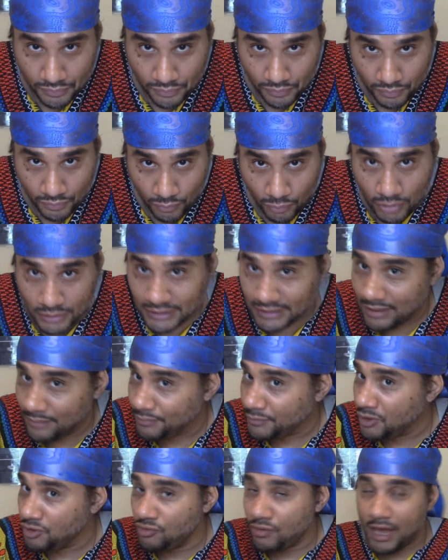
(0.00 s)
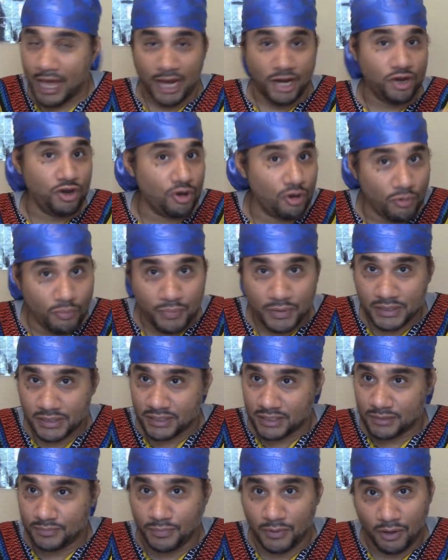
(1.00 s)
on something you had no
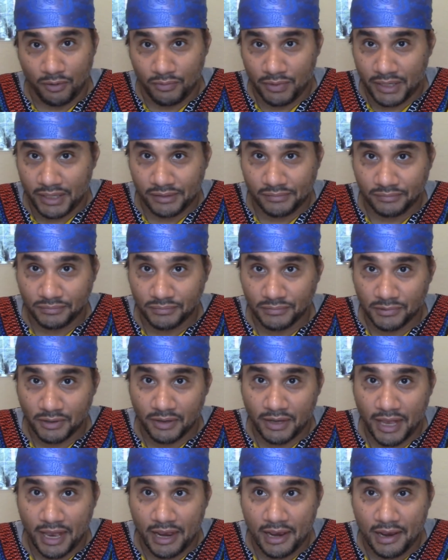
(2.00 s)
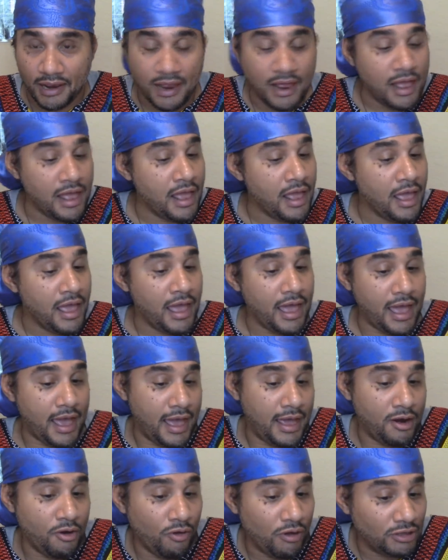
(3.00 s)
business blowing it. Okay?
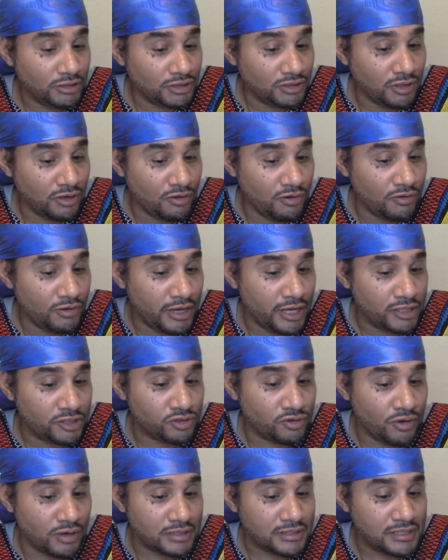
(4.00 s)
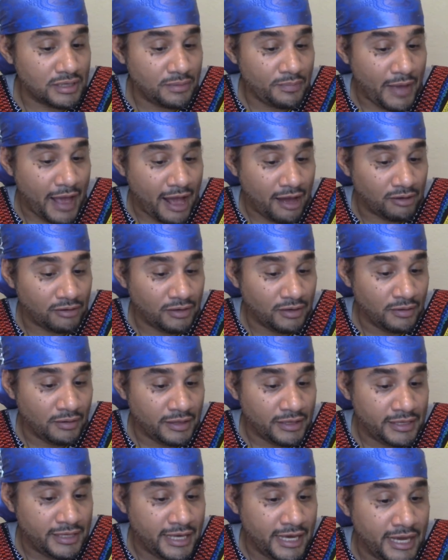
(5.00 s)
And also it talks
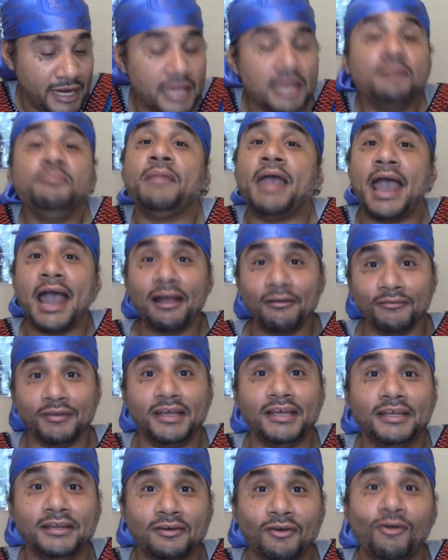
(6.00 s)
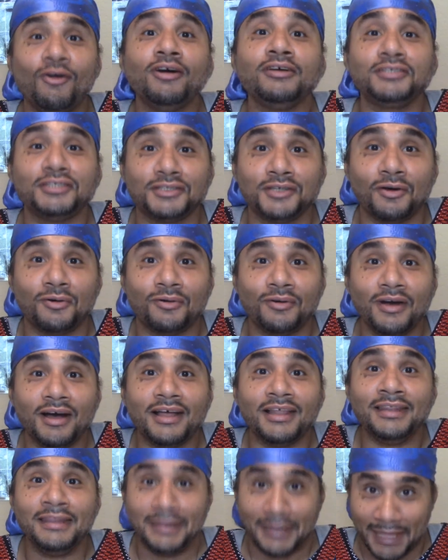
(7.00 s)
about getting married also
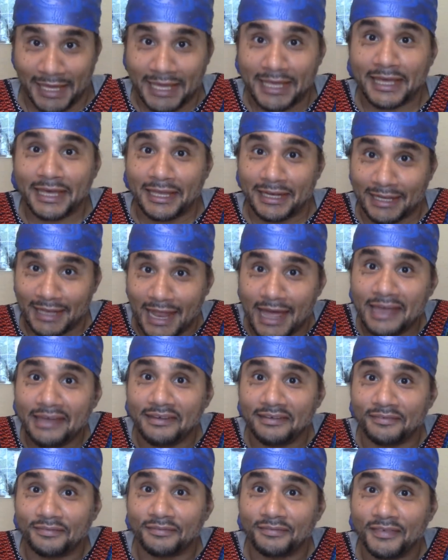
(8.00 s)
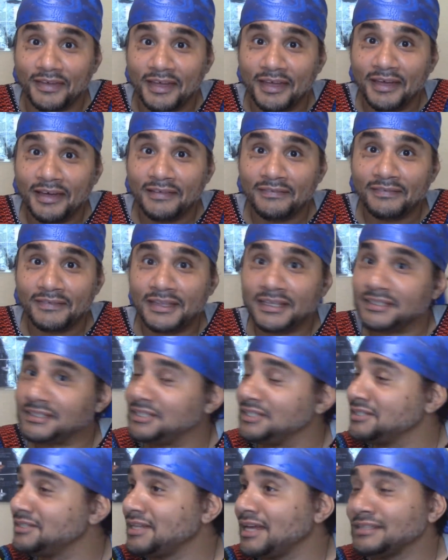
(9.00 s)
late in life. This
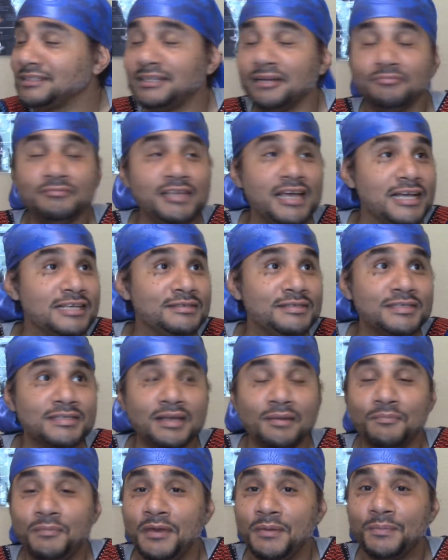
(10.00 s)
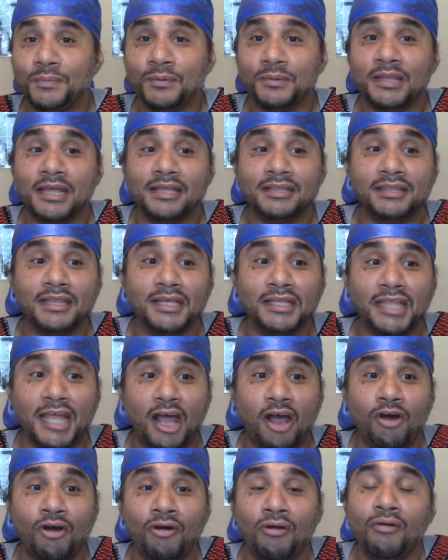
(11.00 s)
is not, sometimes some people, they think
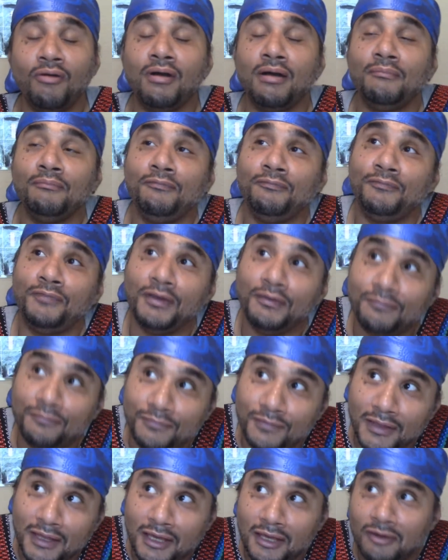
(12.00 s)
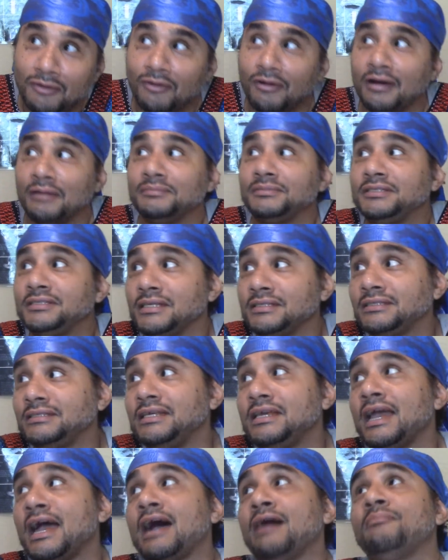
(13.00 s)
that, oh, I'm 50 or I'm
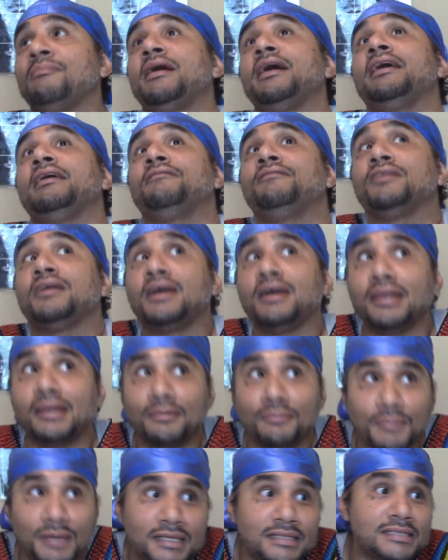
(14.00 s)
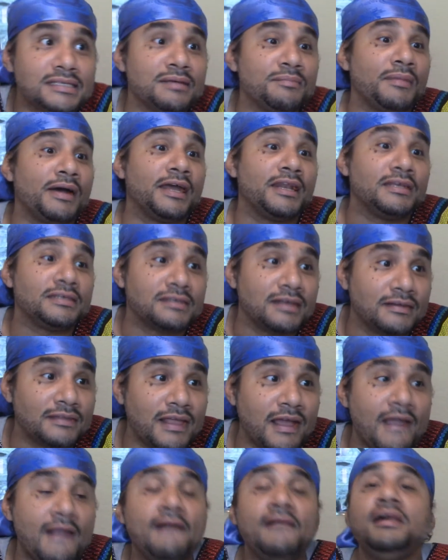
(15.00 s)
60, how am I ever going to meet somebody like
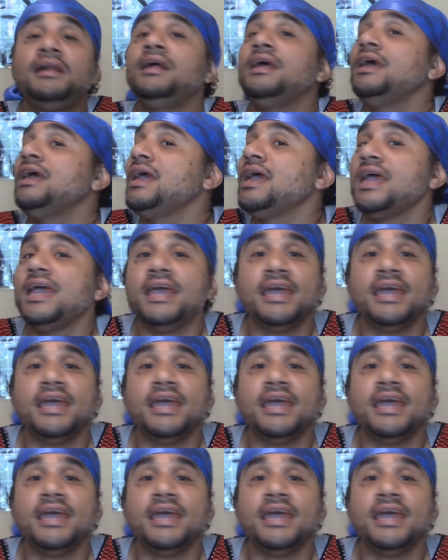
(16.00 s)
that? It